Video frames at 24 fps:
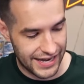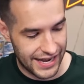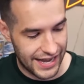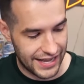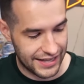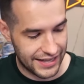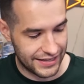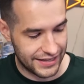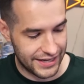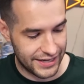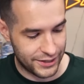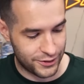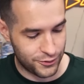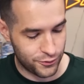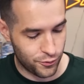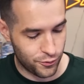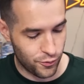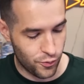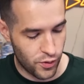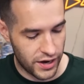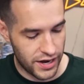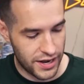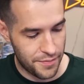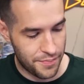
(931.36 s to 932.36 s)
Golly,
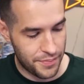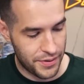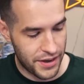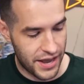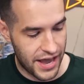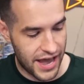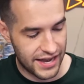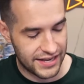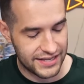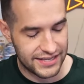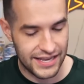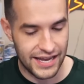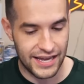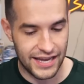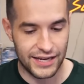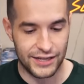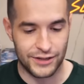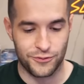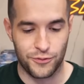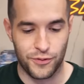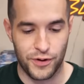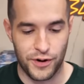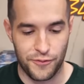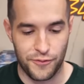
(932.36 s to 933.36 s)
20 packs out
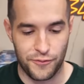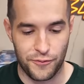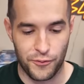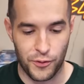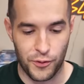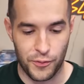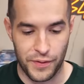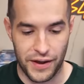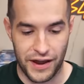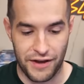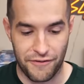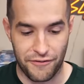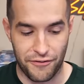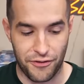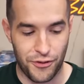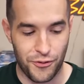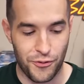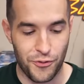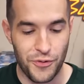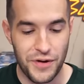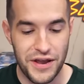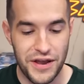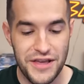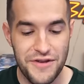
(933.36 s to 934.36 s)
of 24. We have
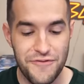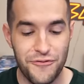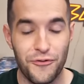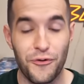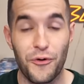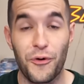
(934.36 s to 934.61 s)
3